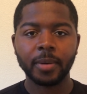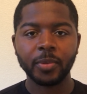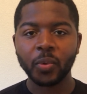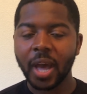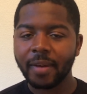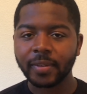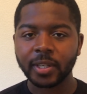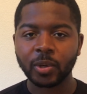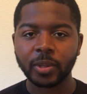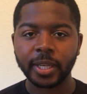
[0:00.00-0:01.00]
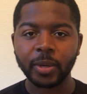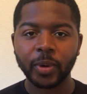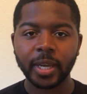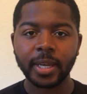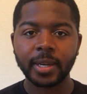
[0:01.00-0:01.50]
you have a little
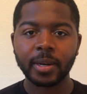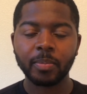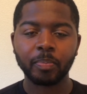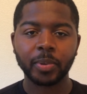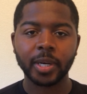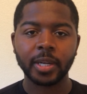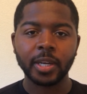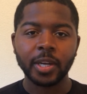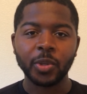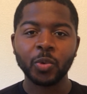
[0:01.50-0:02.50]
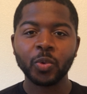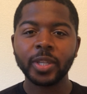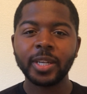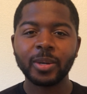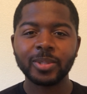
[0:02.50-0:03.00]
leeway here, but you
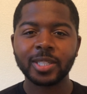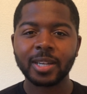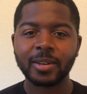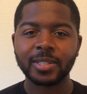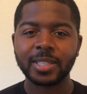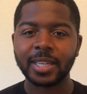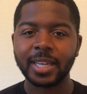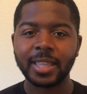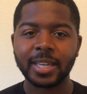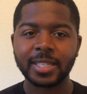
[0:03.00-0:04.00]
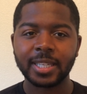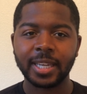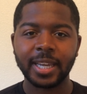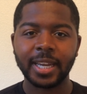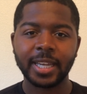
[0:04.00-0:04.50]
really don't start seeing this
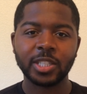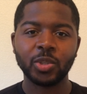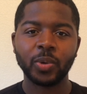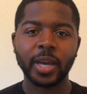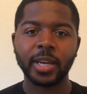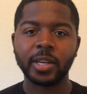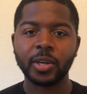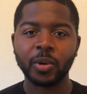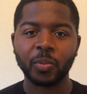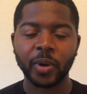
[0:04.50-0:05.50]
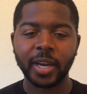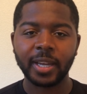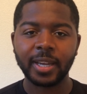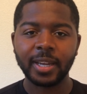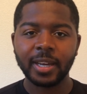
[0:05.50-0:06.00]
getting to a good
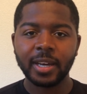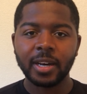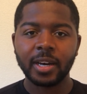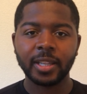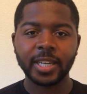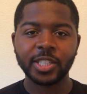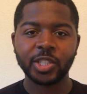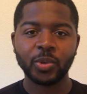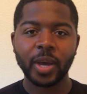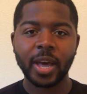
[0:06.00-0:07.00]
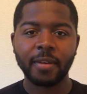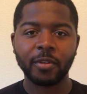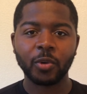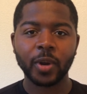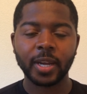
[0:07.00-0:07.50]
rating unless you
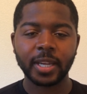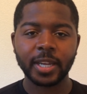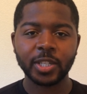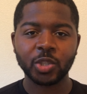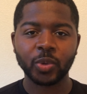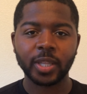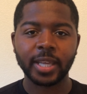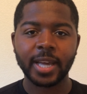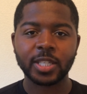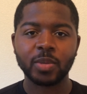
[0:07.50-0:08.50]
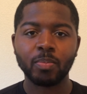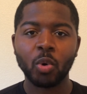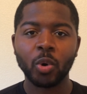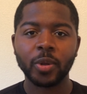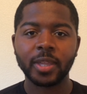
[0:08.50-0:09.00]
have credit history that's
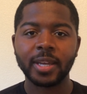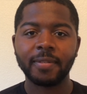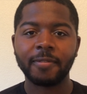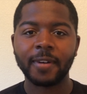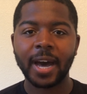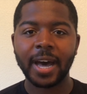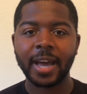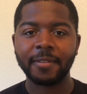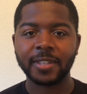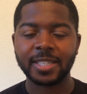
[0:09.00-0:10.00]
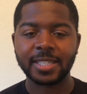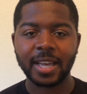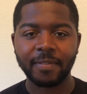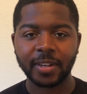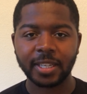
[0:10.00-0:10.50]
more than 5 to
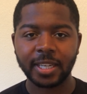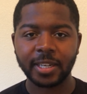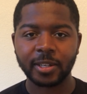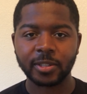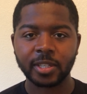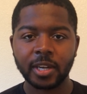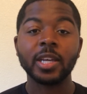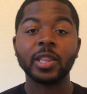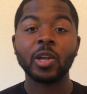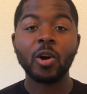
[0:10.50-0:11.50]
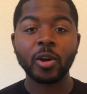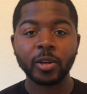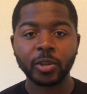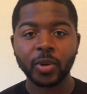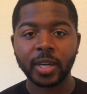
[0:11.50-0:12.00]
7 years. The
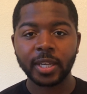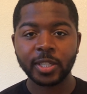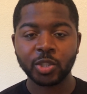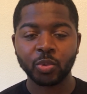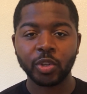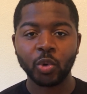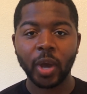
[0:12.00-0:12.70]
longer credit history you